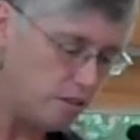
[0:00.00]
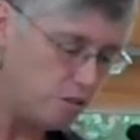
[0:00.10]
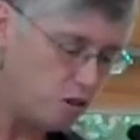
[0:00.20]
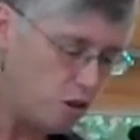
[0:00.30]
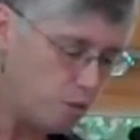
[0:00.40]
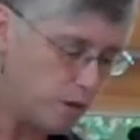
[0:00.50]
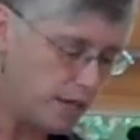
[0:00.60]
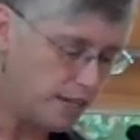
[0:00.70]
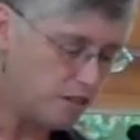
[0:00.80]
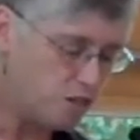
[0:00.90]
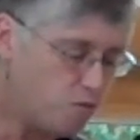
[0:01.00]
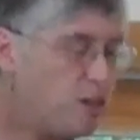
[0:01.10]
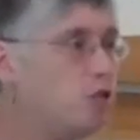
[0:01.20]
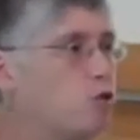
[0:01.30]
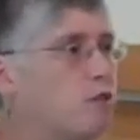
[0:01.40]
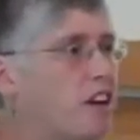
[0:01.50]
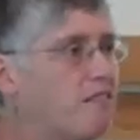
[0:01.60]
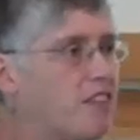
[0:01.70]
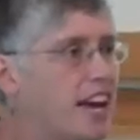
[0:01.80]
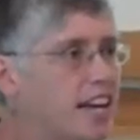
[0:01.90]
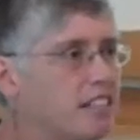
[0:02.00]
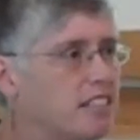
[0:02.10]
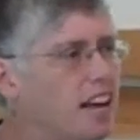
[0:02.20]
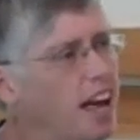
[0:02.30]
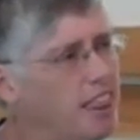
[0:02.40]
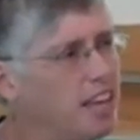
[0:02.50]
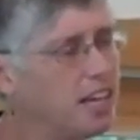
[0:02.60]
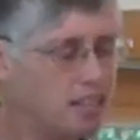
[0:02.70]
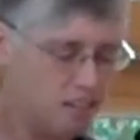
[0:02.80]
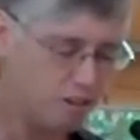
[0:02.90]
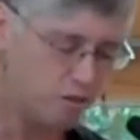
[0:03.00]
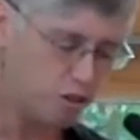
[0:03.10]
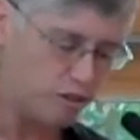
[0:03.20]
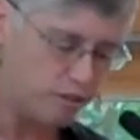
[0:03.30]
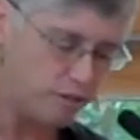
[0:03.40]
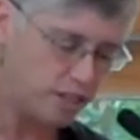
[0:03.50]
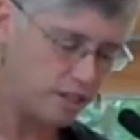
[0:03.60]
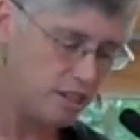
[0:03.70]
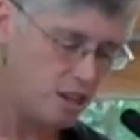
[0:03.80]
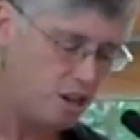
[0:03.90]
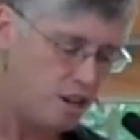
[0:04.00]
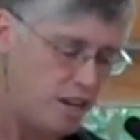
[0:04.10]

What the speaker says: and song begins the venturing phase, I think, of the service.